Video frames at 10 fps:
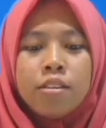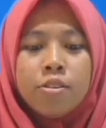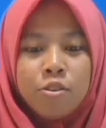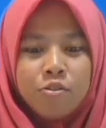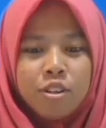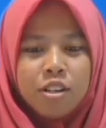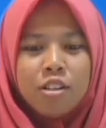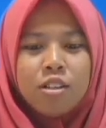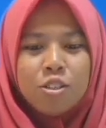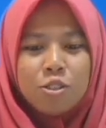It
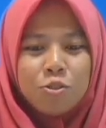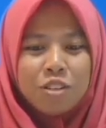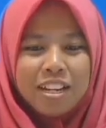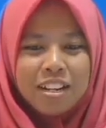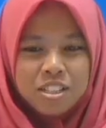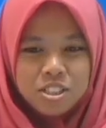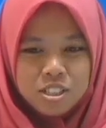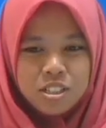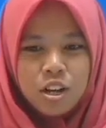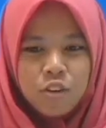refers to
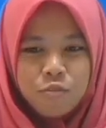relation